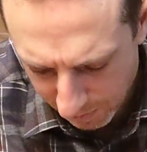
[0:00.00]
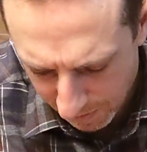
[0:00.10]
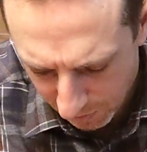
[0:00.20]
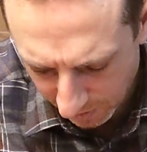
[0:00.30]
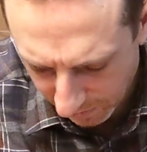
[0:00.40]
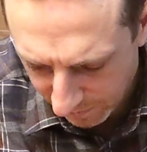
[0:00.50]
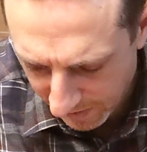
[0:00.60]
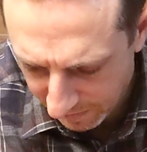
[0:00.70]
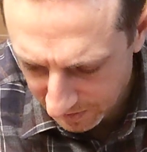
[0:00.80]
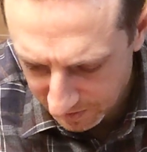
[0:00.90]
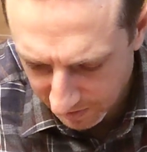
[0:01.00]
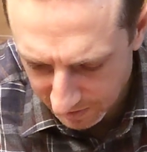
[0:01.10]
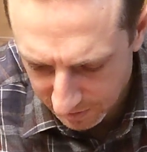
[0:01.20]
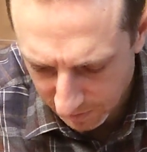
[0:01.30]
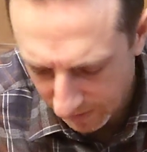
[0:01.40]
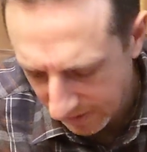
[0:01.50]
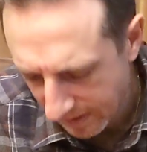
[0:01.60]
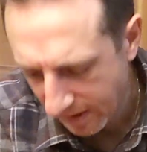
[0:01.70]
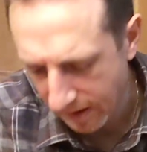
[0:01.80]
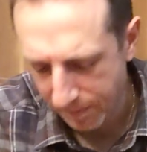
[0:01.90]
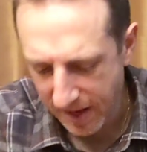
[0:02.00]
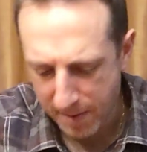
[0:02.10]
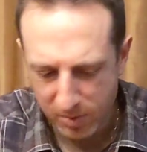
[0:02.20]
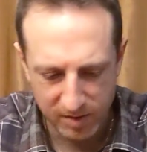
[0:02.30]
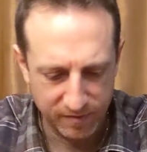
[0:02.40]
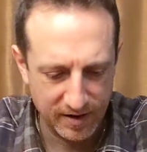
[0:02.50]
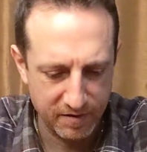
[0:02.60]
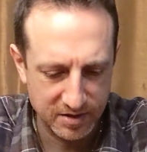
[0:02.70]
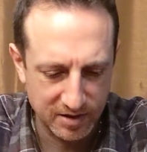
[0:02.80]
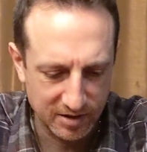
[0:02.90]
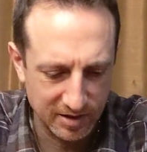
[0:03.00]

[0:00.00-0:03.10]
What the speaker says: would be more like a 5 or 6. So I'm happy with the 5, a 6,